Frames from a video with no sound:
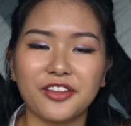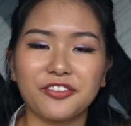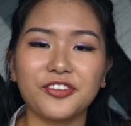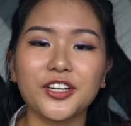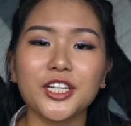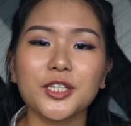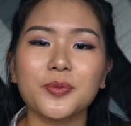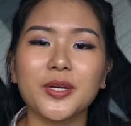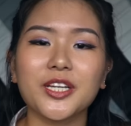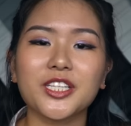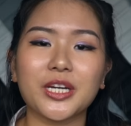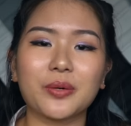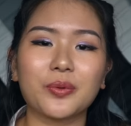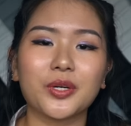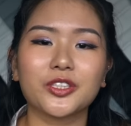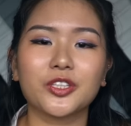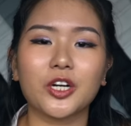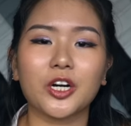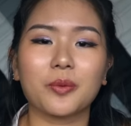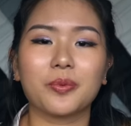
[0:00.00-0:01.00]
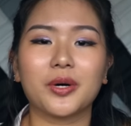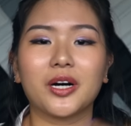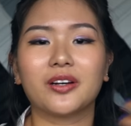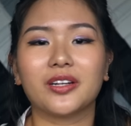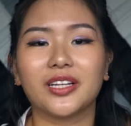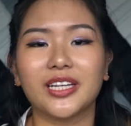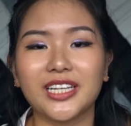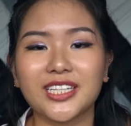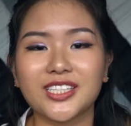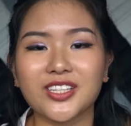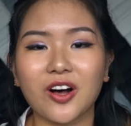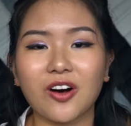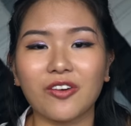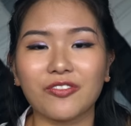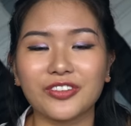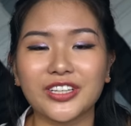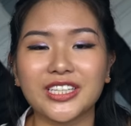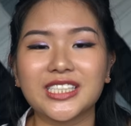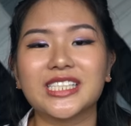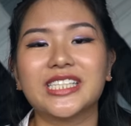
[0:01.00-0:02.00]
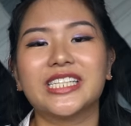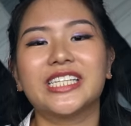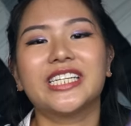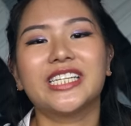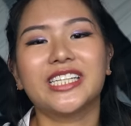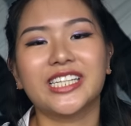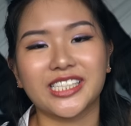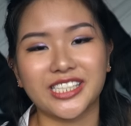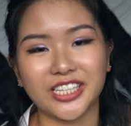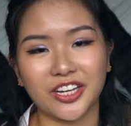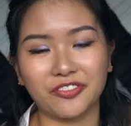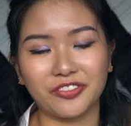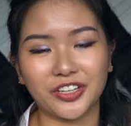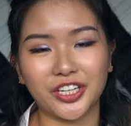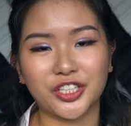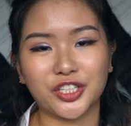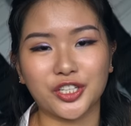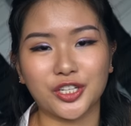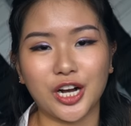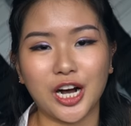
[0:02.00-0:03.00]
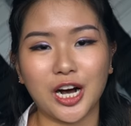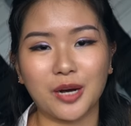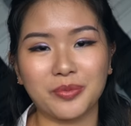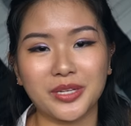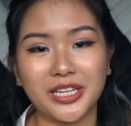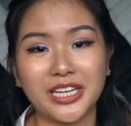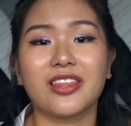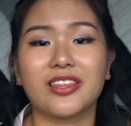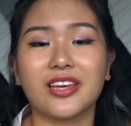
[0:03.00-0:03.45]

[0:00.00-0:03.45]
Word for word: The first place I want to talk about is obviously the Salvation Army.